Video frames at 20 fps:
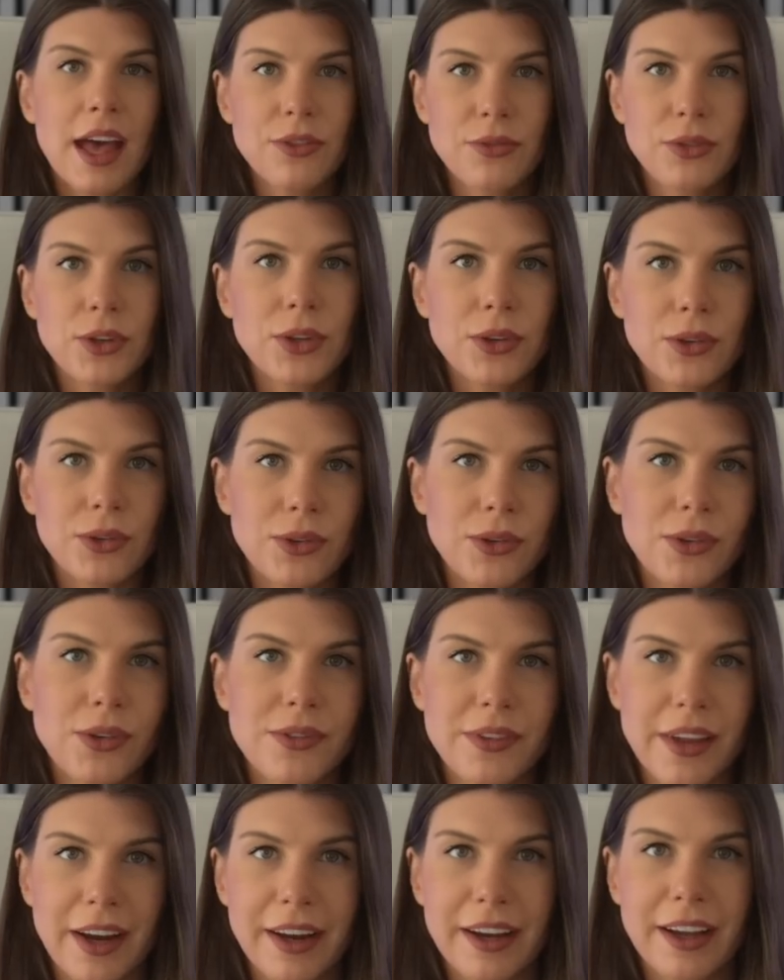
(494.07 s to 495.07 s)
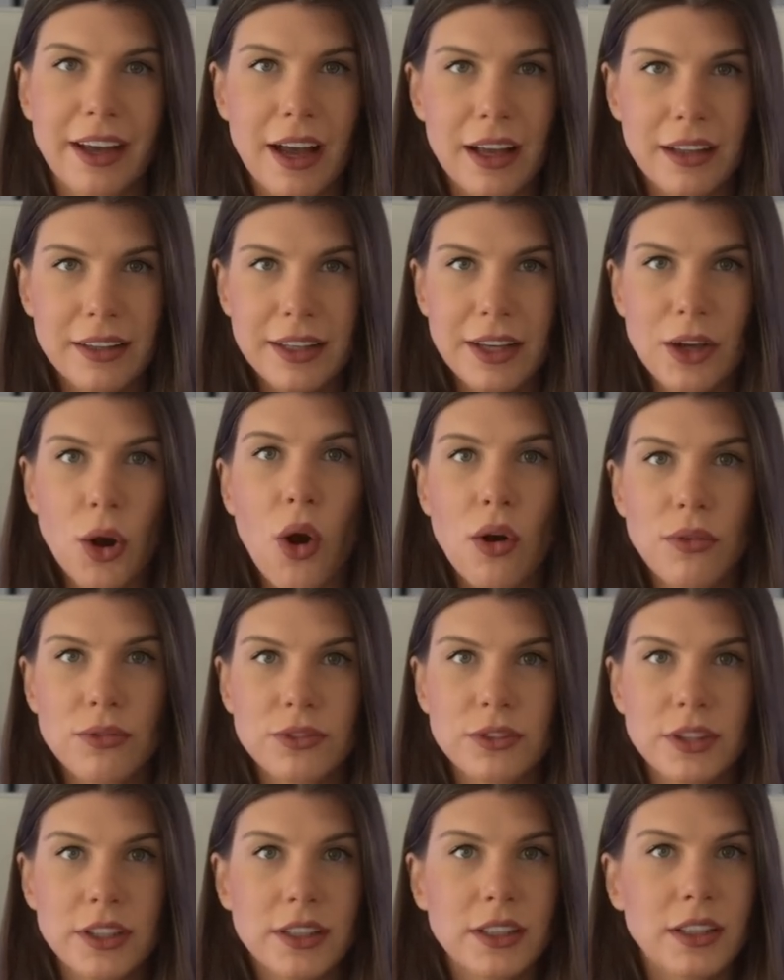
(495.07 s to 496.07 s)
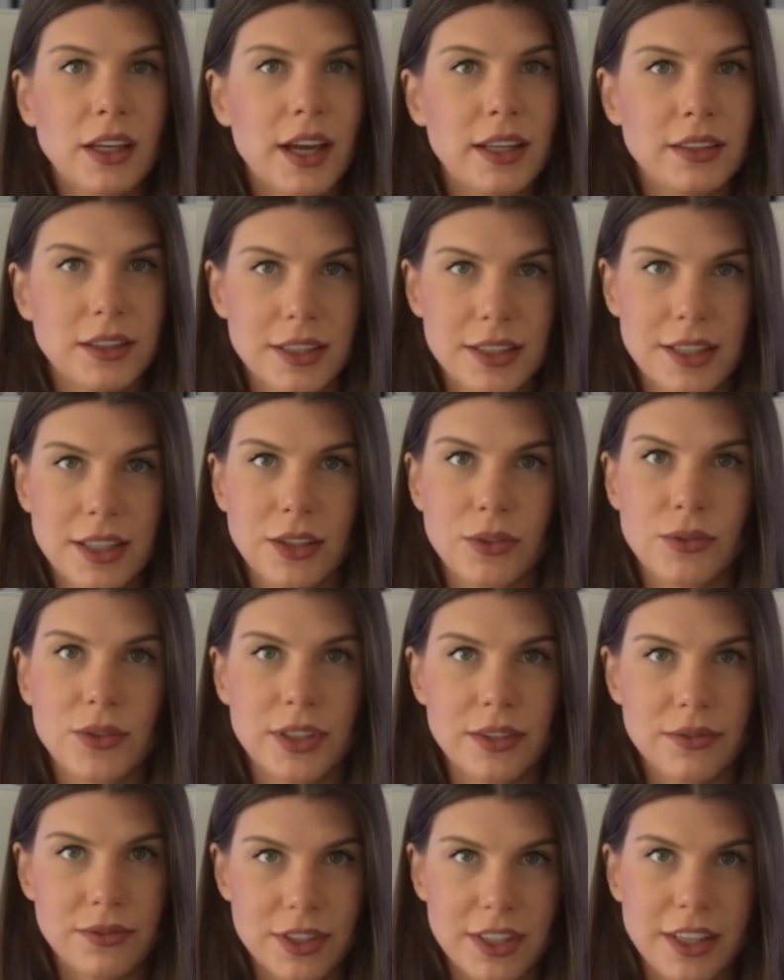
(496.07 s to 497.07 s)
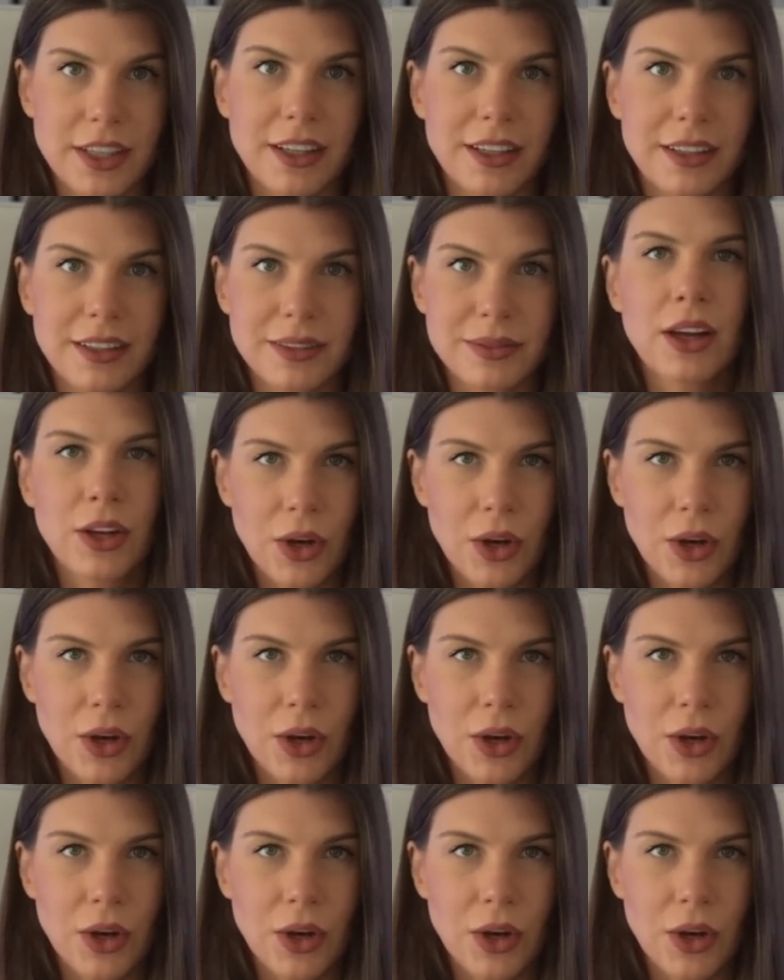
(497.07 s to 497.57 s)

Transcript: And for you, they are kindly offering an exclusive exclusive deal.